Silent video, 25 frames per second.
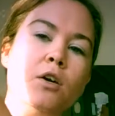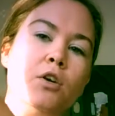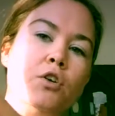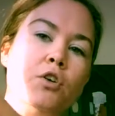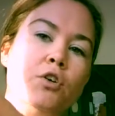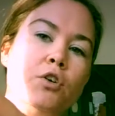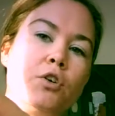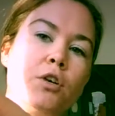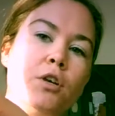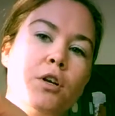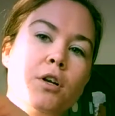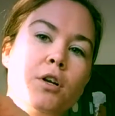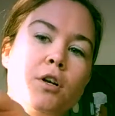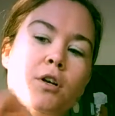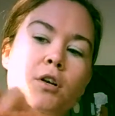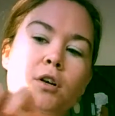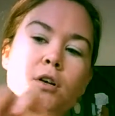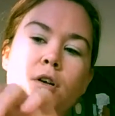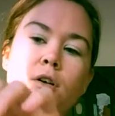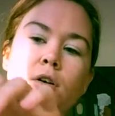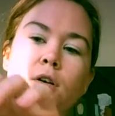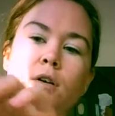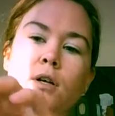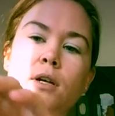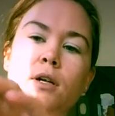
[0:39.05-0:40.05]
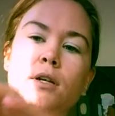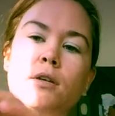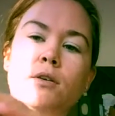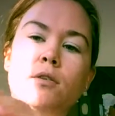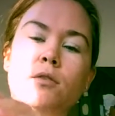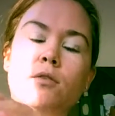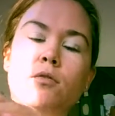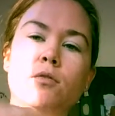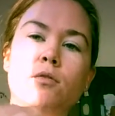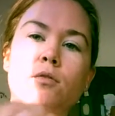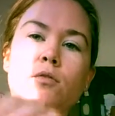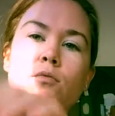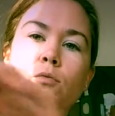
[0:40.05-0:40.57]
It
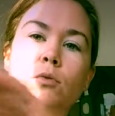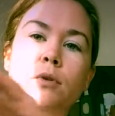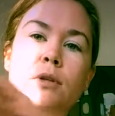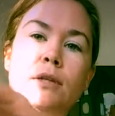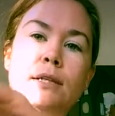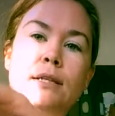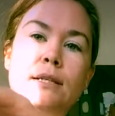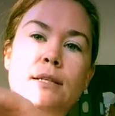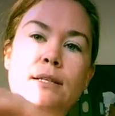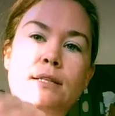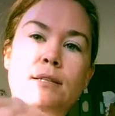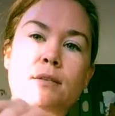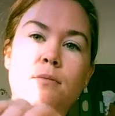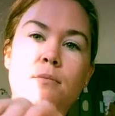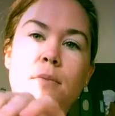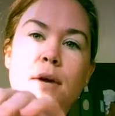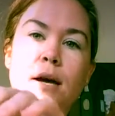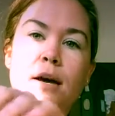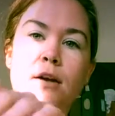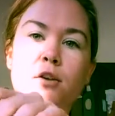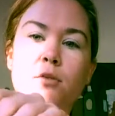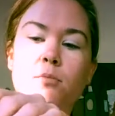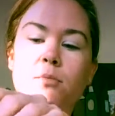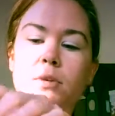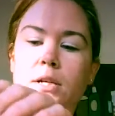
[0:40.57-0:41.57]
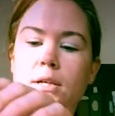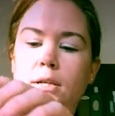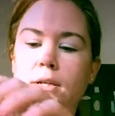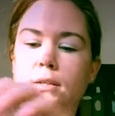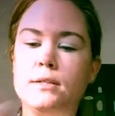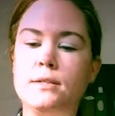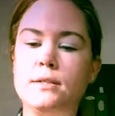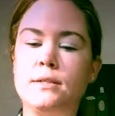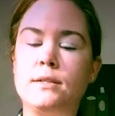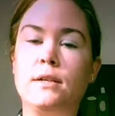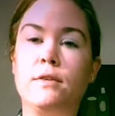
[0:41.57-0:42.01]
really doesn't matter because